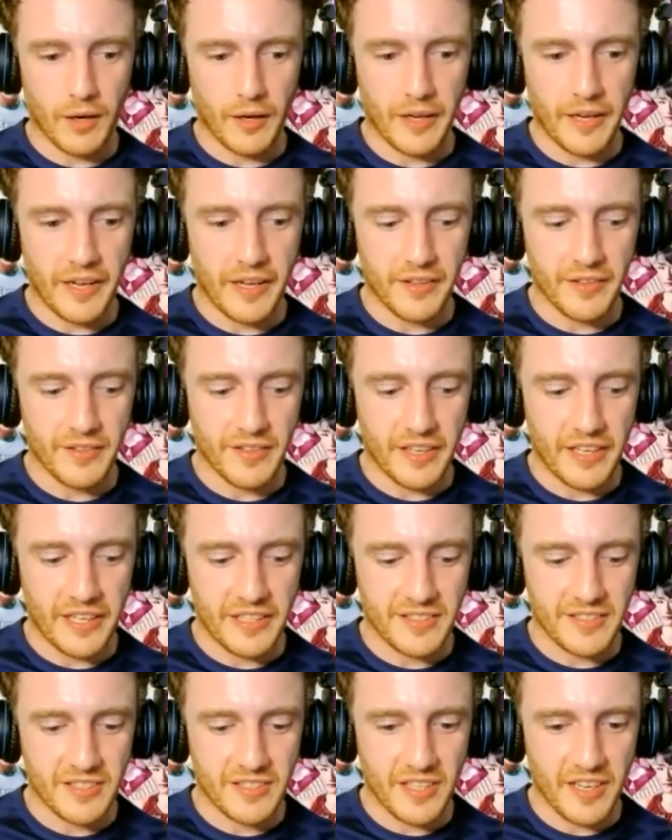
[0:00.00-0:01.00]
And
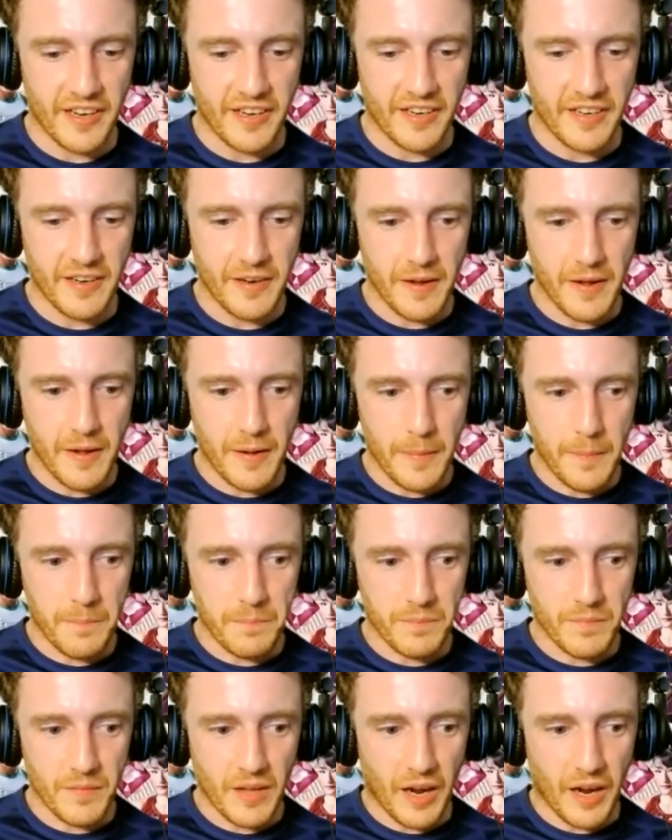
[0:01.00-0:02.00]
it's
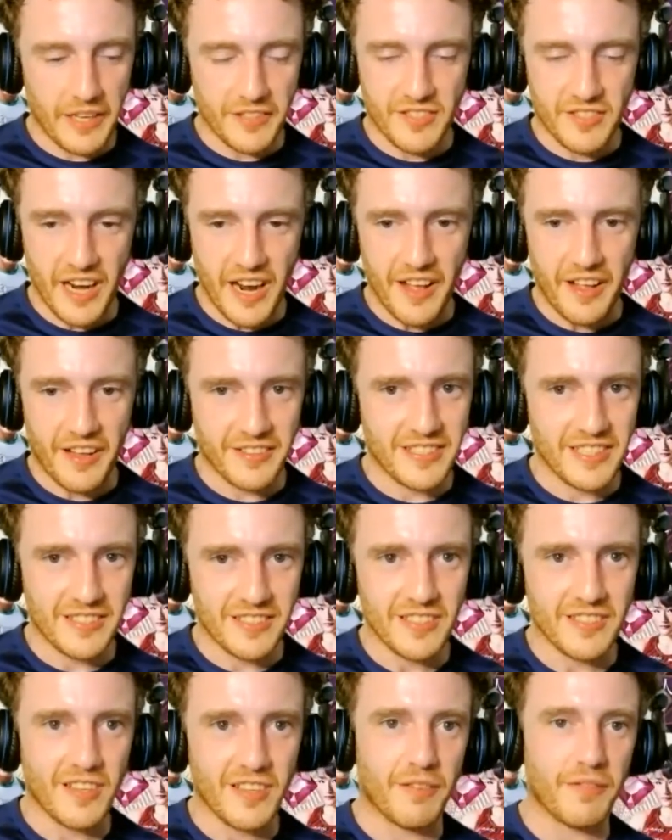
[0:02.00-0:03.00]
This
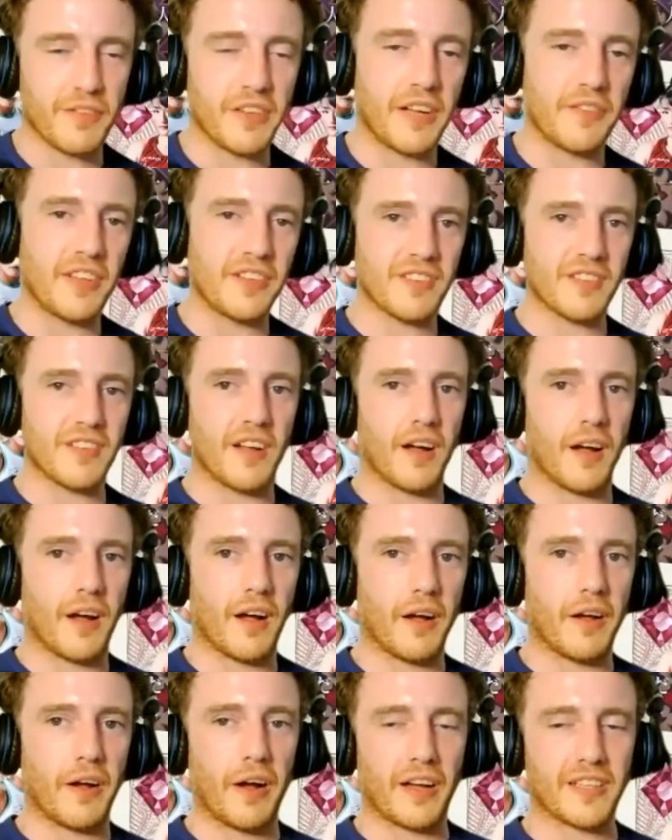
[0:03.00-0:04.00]
is a
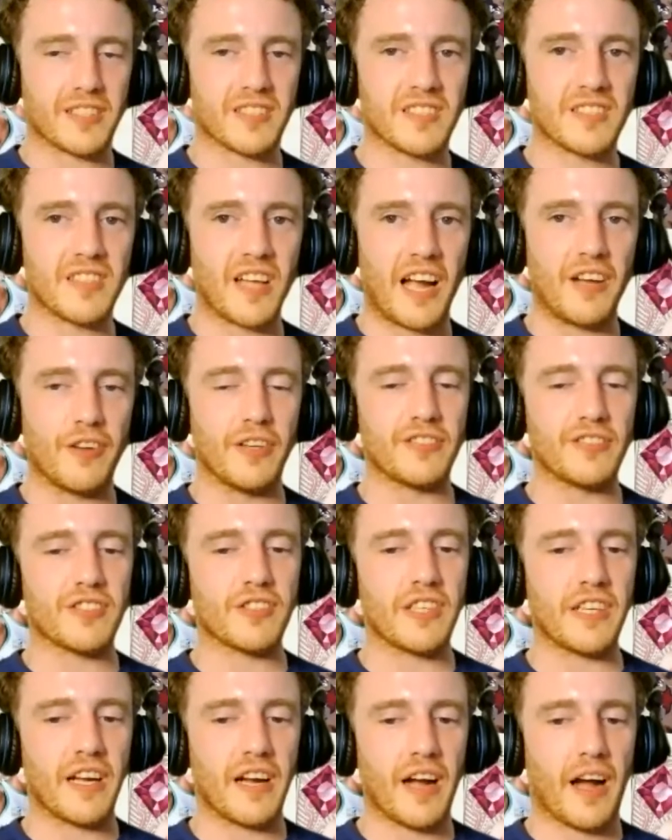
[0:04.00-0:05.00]

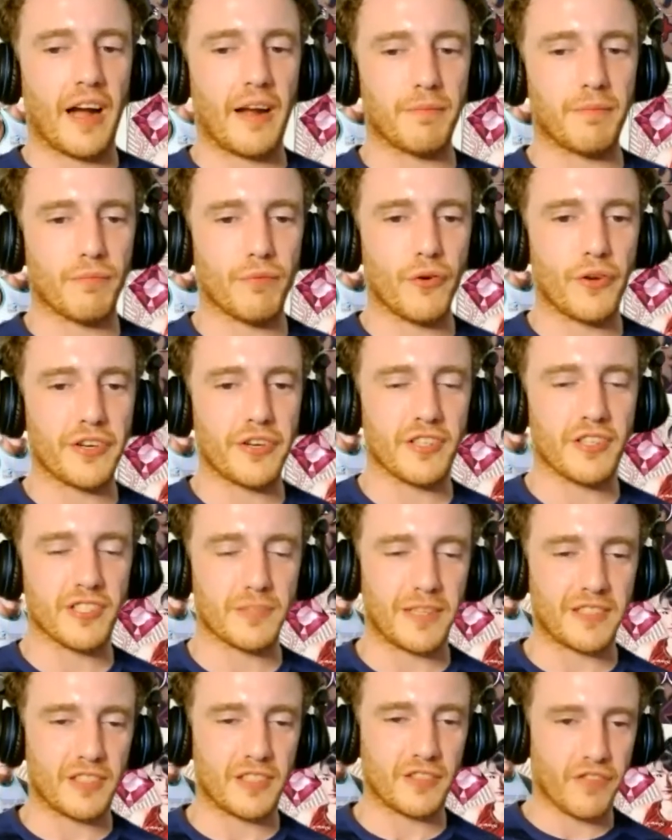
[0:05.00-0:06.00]
stylistically, I'm really curious
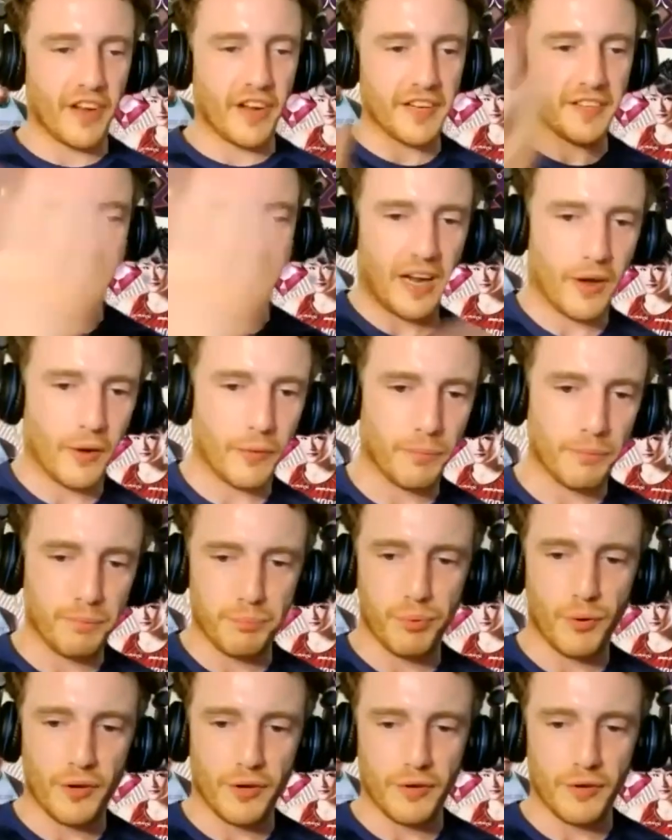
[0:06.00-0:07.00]
about this fight, and I'll
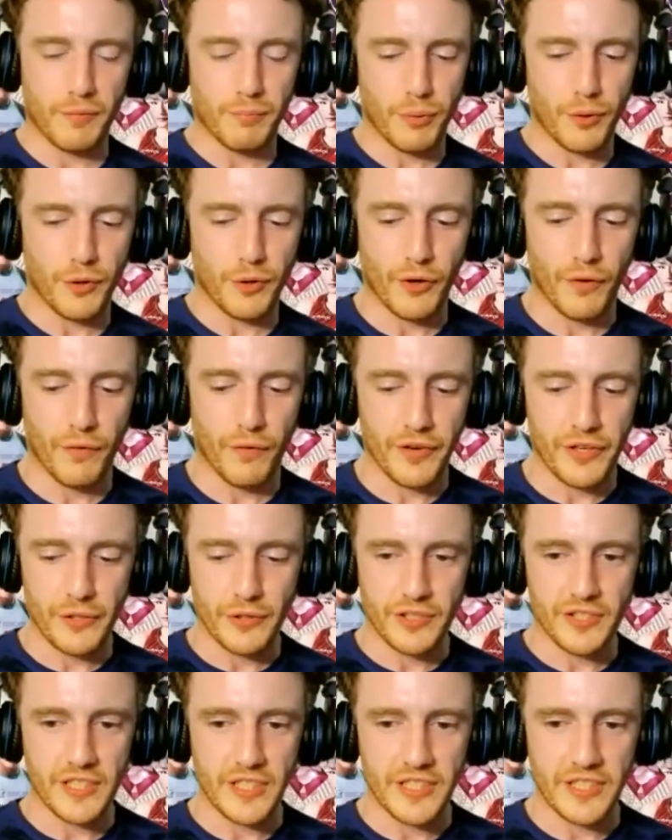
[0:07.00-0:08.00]
put it over to
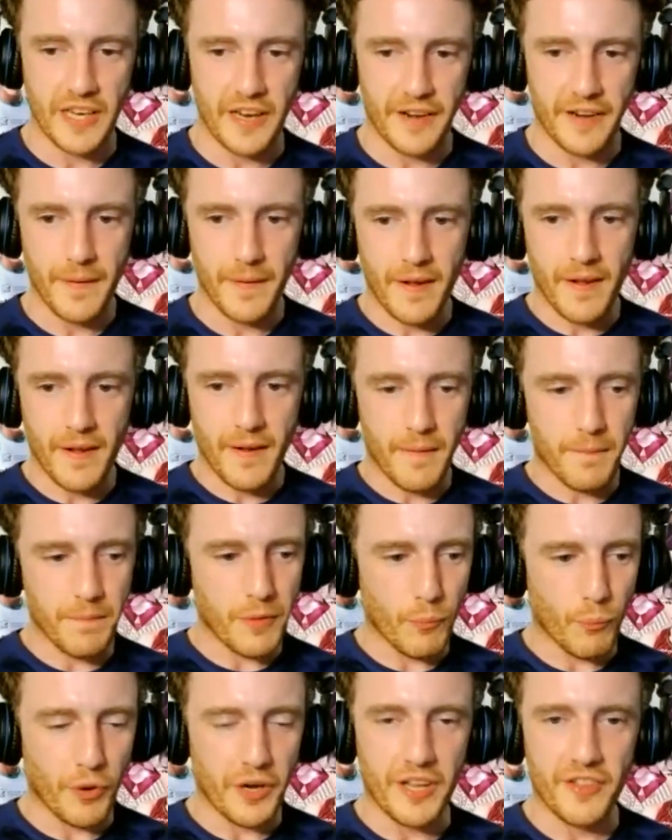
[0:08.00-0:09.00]
you, CJ.
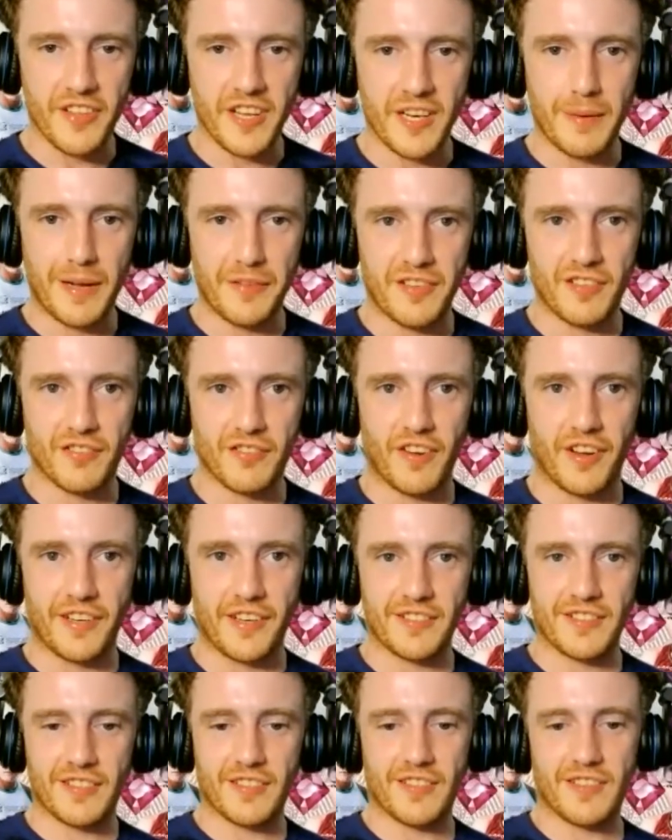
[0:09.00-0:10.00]
What do you think about this
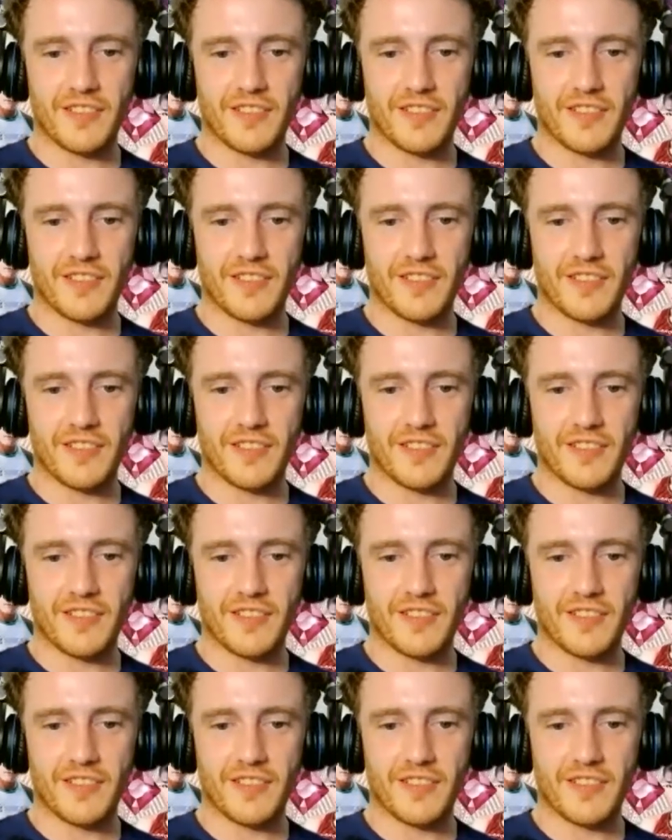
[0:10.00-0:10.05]
fight?